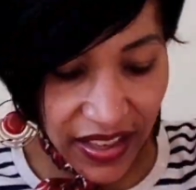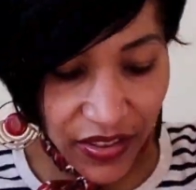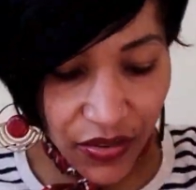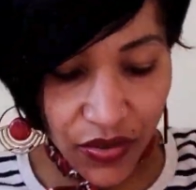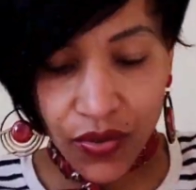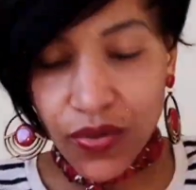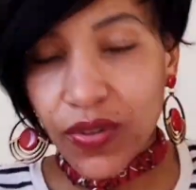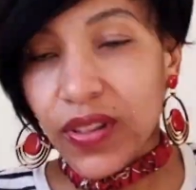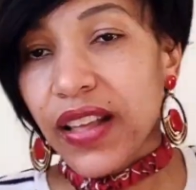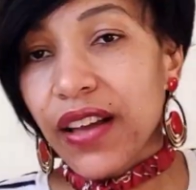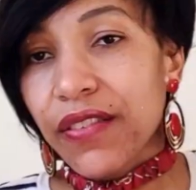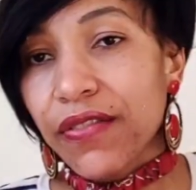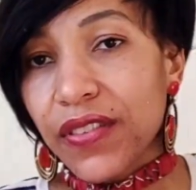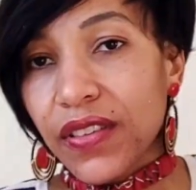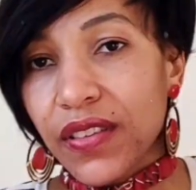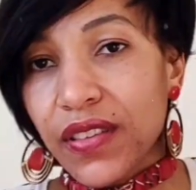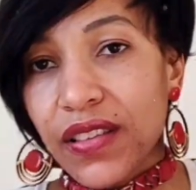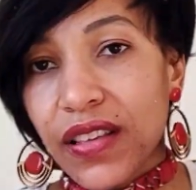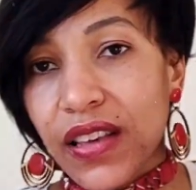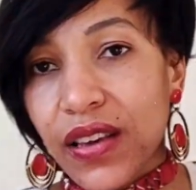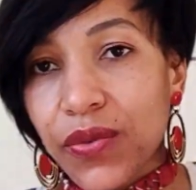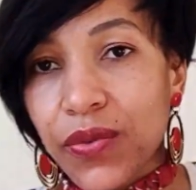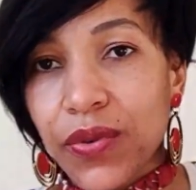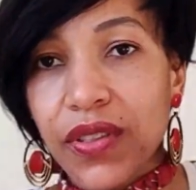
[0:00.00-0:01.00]
they do love the
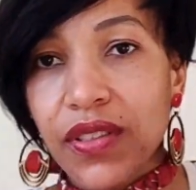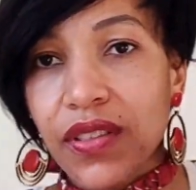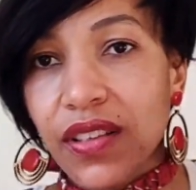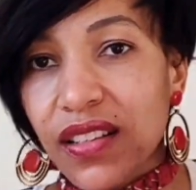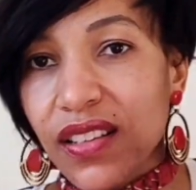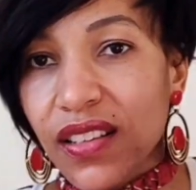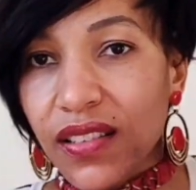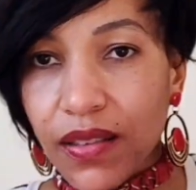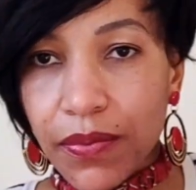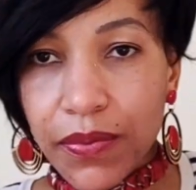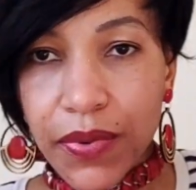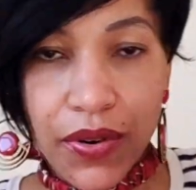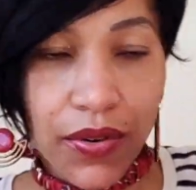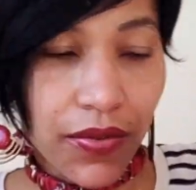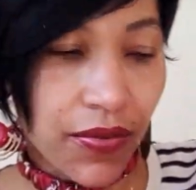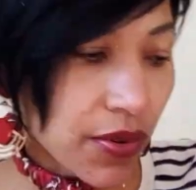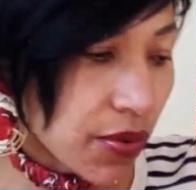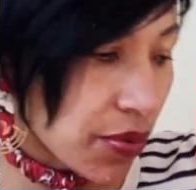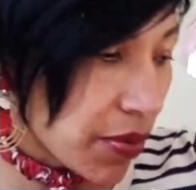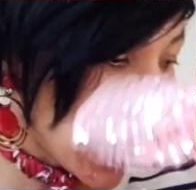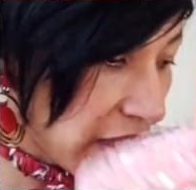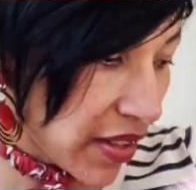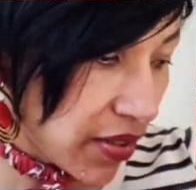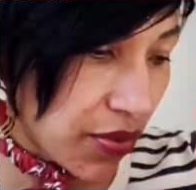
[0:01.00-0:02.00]
sequins and it's a bit of
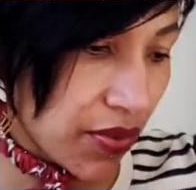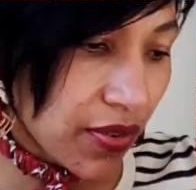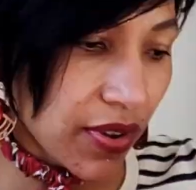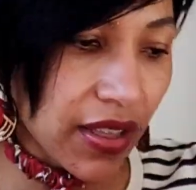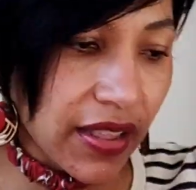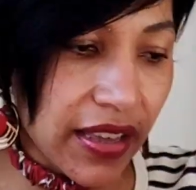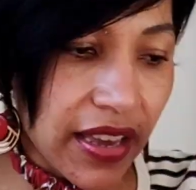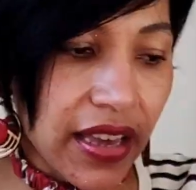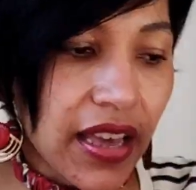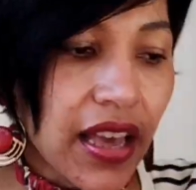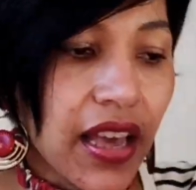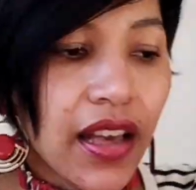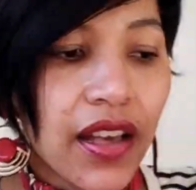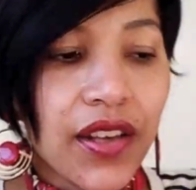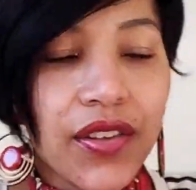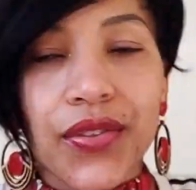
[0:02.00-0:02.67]
a waste really.